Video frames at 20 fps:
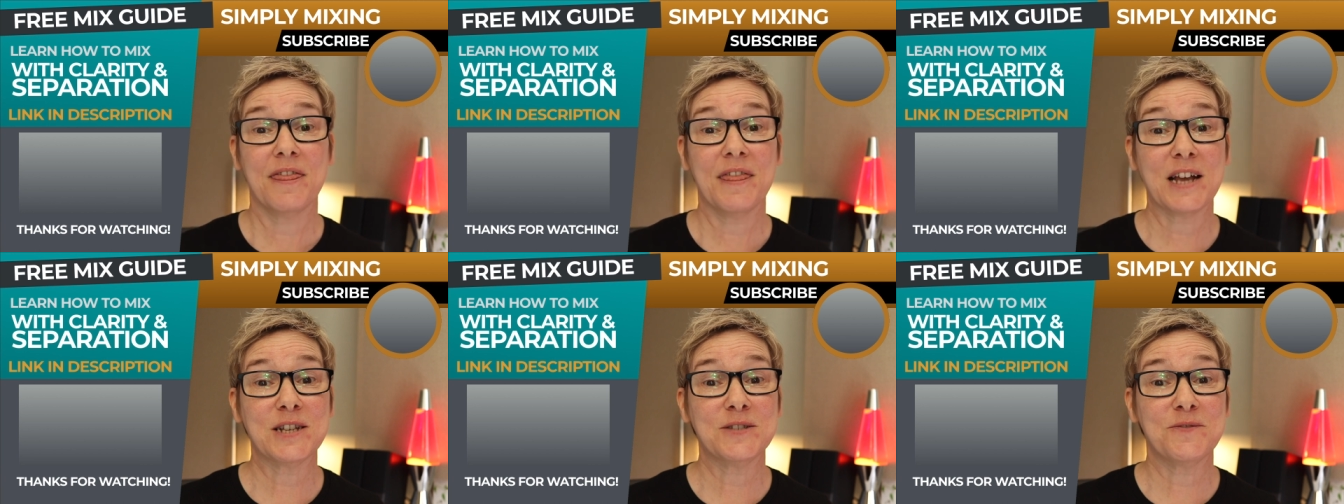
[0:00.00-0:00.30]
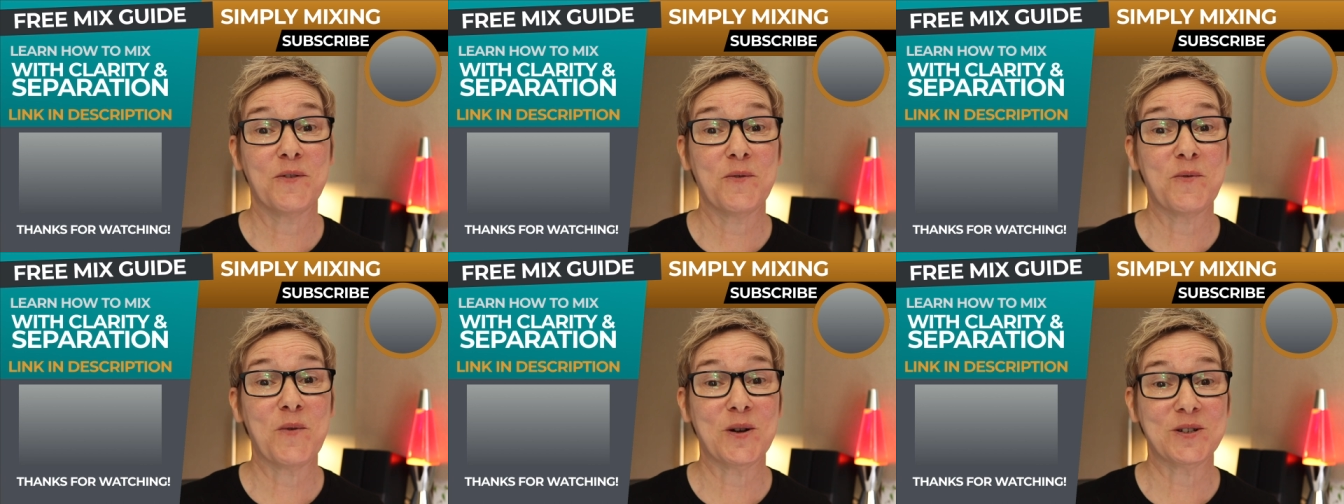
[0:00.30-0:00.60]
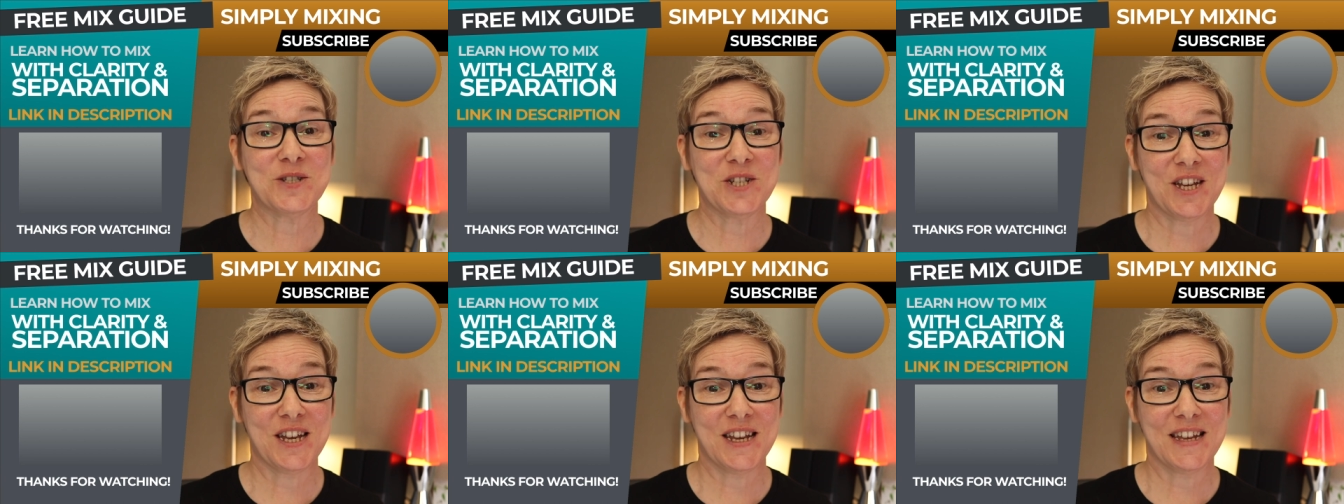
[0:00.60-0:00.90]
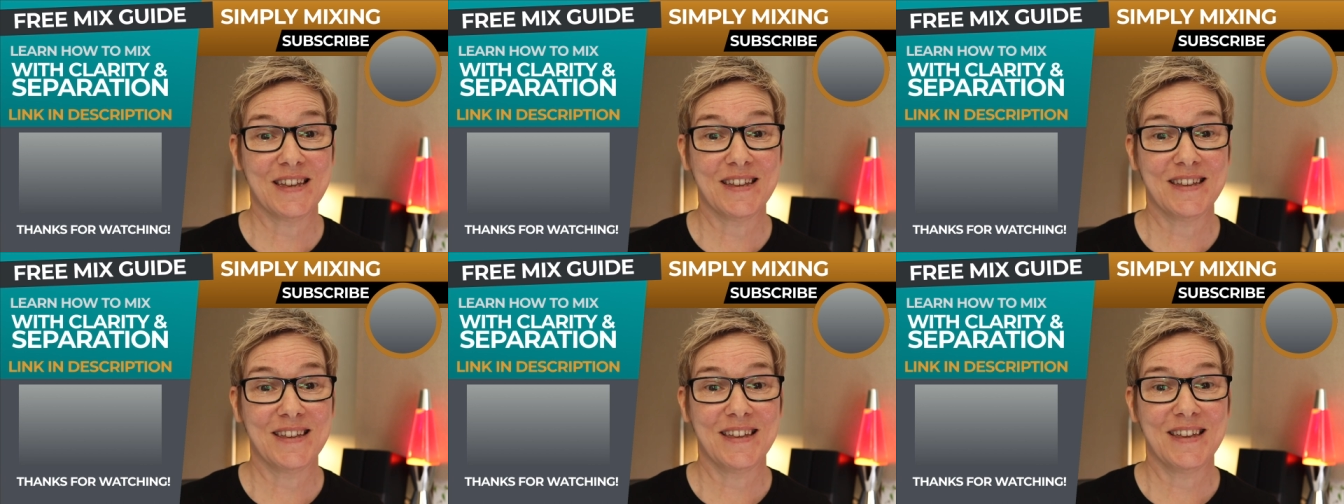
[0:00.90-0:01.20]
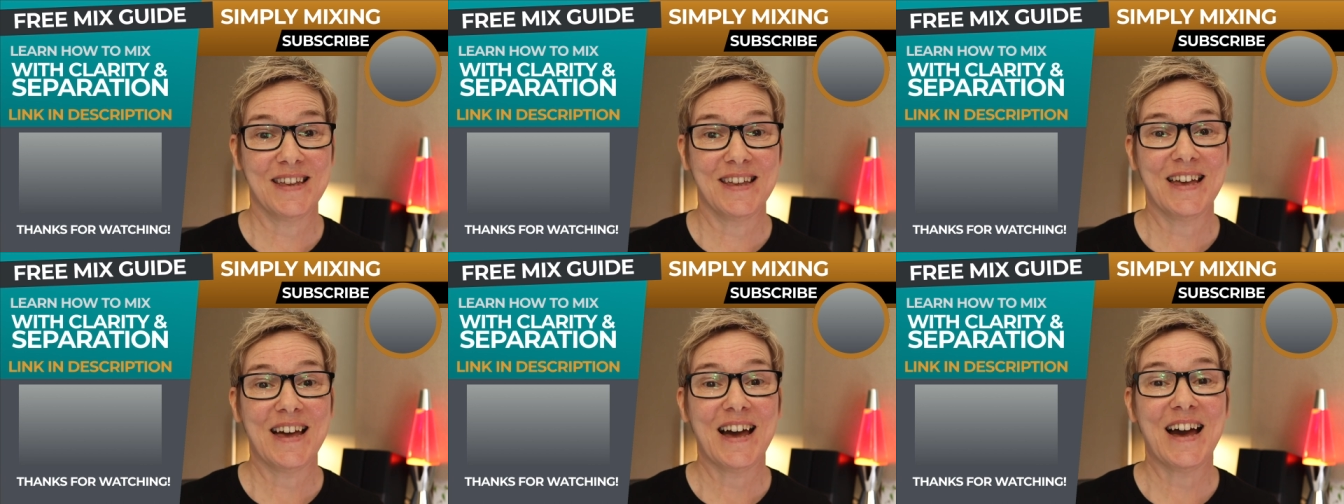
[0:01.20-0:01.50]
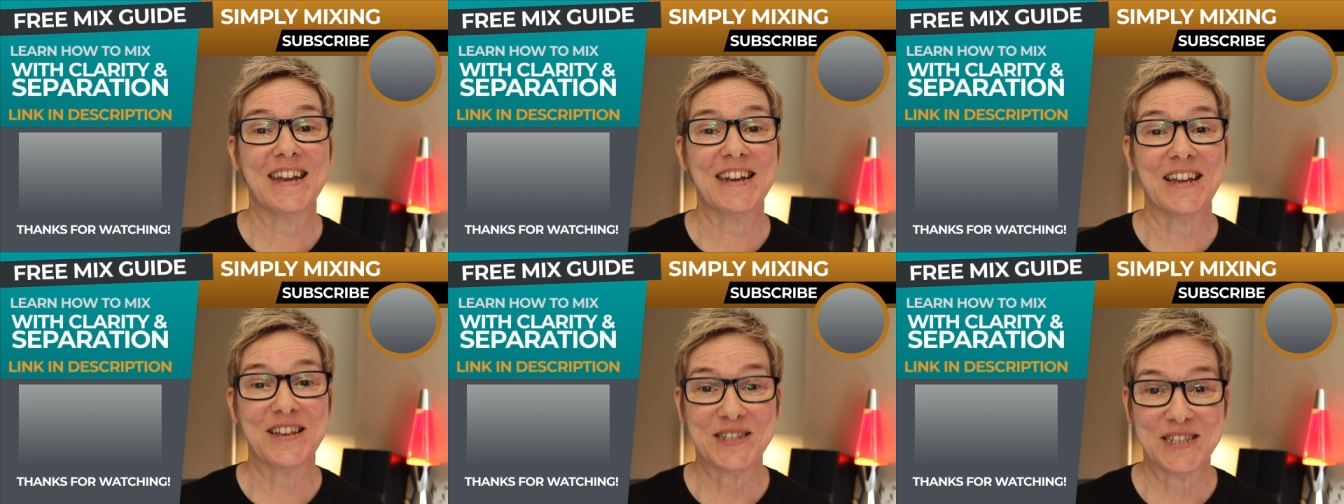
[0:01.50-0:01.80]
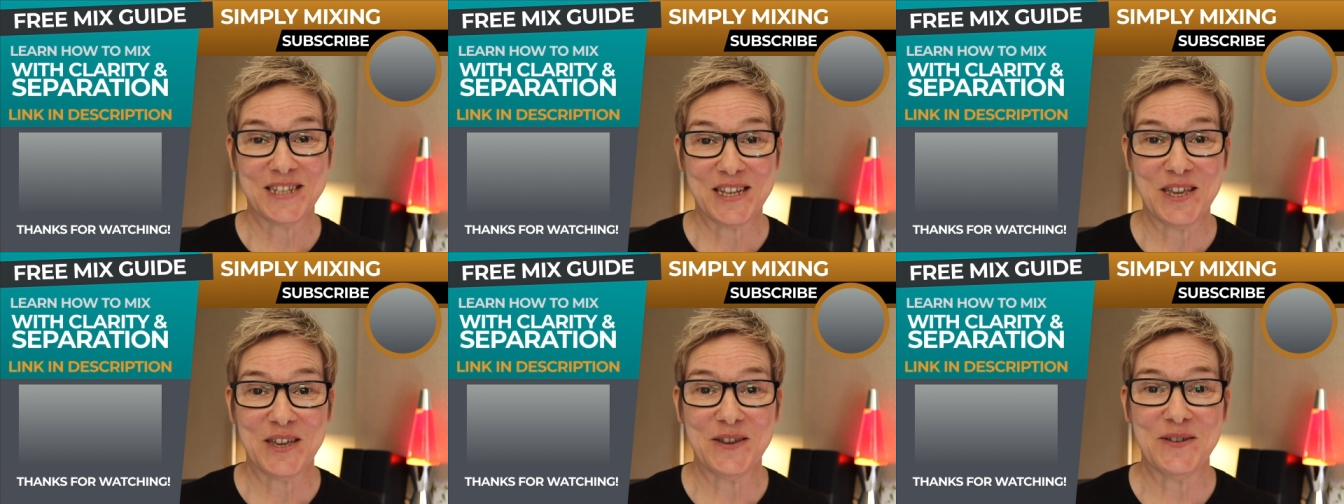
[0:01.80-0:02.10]
Thanks for watching and I'll
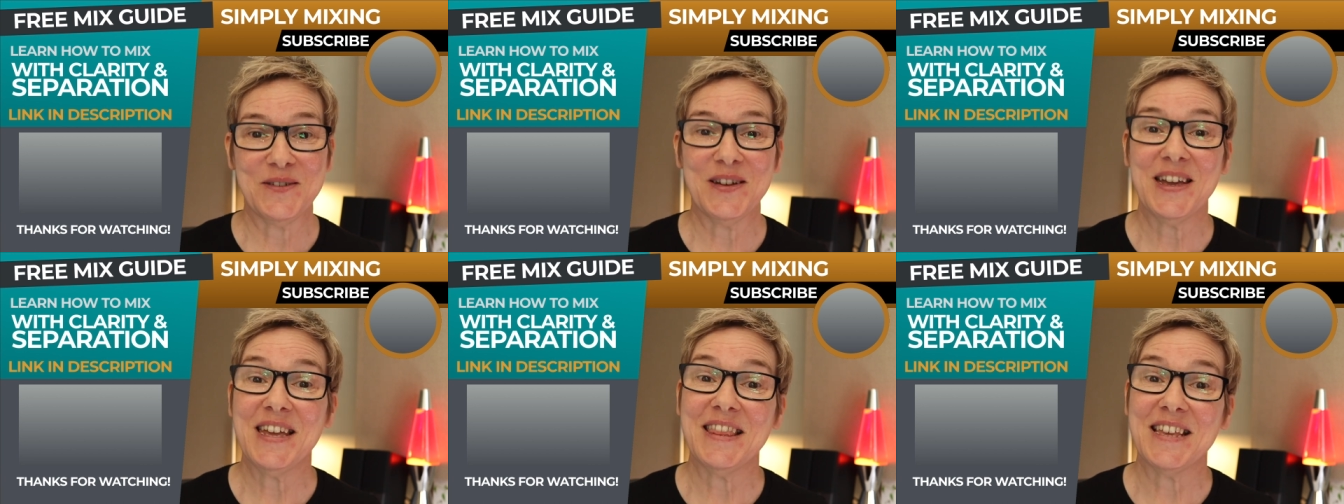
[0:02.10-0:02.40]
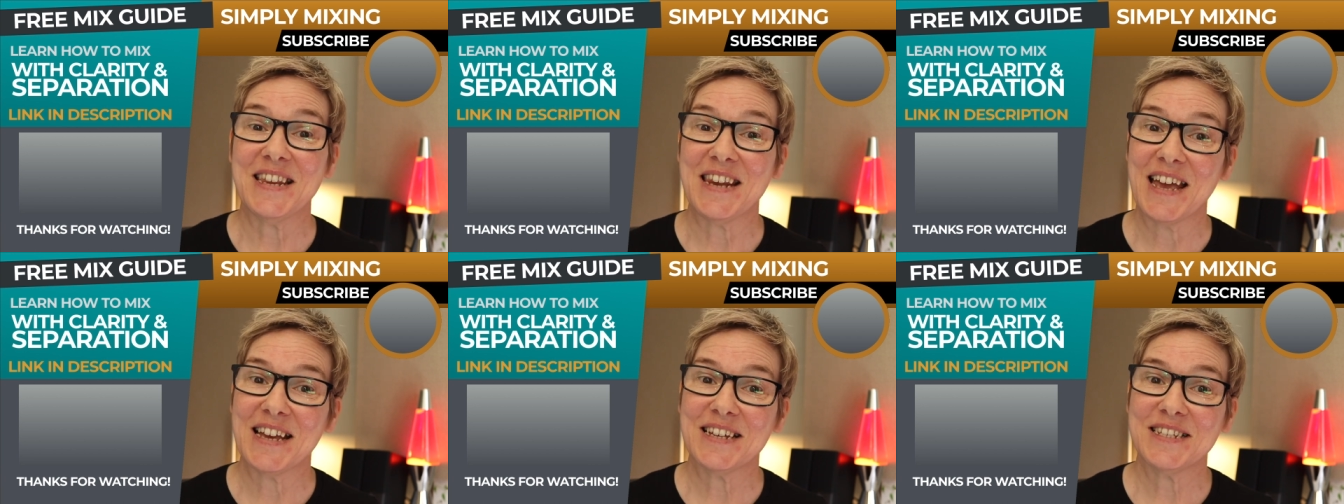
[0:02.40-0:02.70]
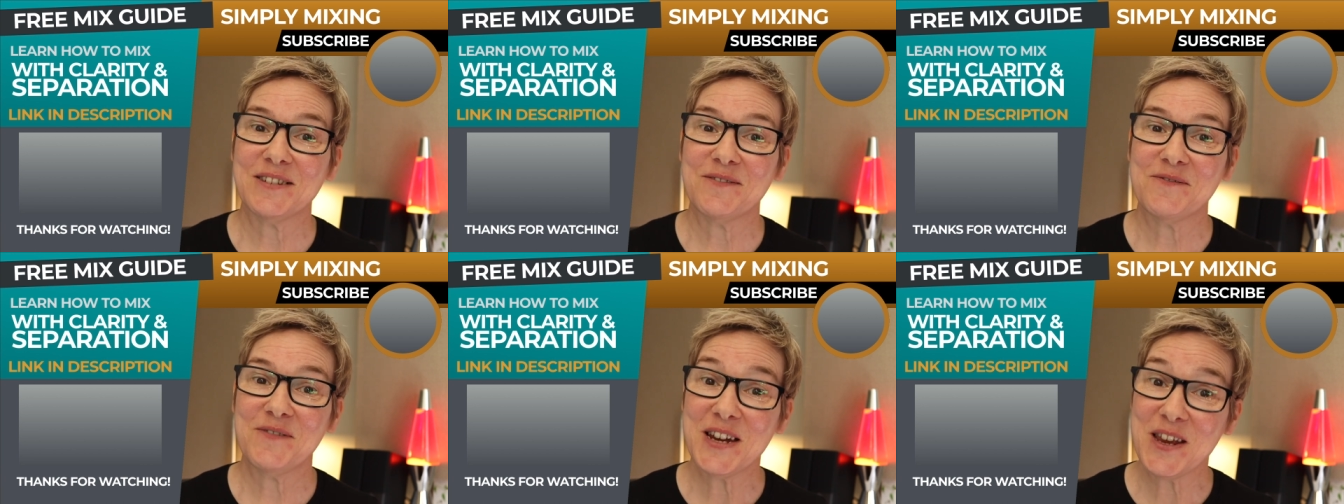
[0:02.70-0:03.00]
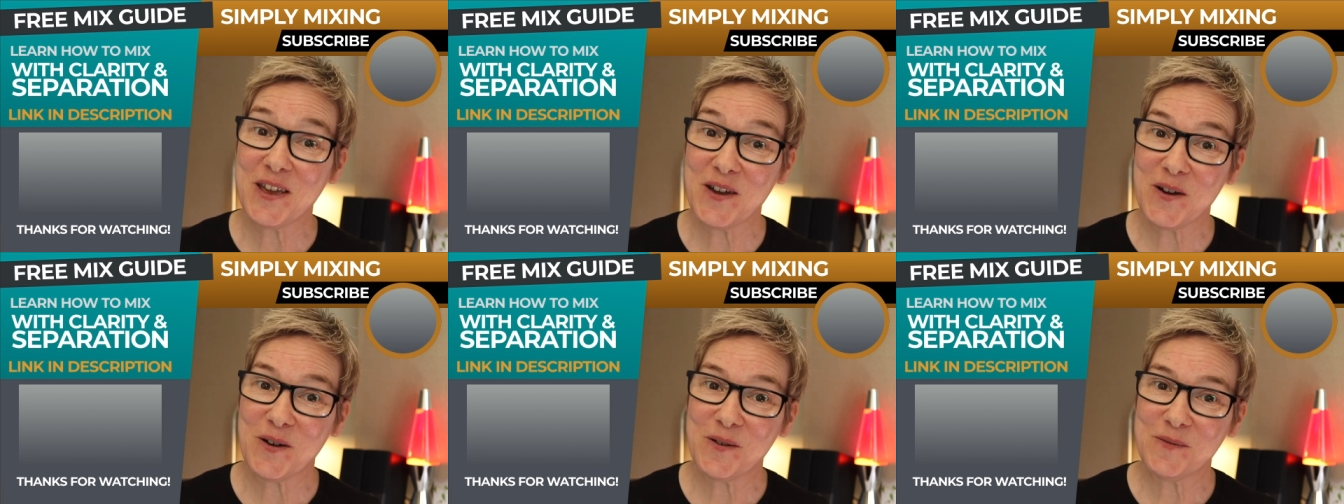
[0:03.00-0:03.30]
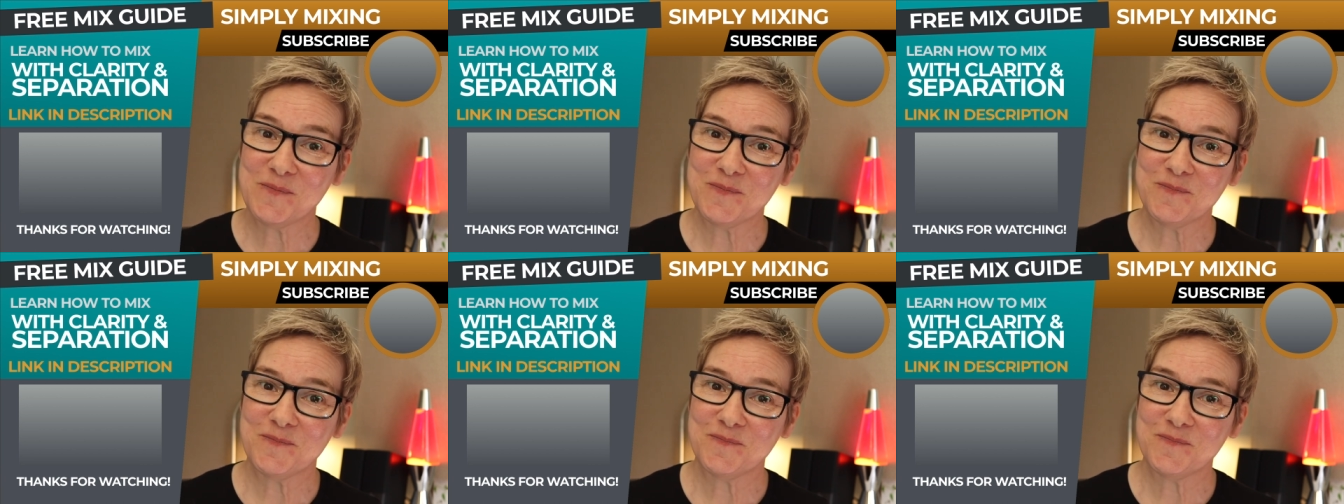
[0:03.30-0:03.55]
see you in the next video.